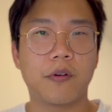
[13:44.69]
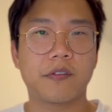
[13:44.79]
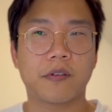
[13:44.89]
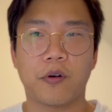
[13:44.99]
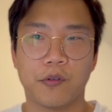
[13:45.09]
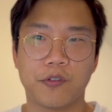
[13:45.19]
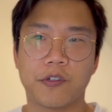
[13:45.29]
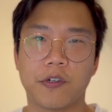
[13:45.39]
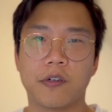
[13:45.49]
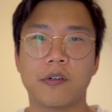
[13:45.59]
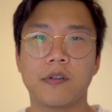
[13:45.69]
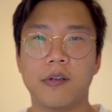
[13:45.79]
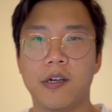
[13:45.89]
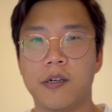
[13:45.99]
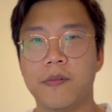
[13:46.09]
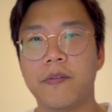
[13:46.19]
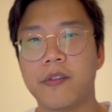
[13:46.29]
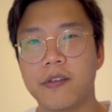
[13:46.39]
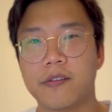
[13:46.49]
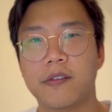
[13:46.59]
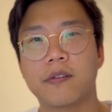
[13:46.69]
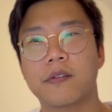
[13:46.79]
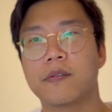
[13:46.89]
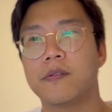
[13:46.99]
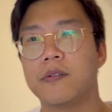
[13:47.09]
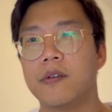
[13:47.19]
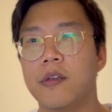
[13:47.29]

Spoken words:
arts culture. Everything's cyclical.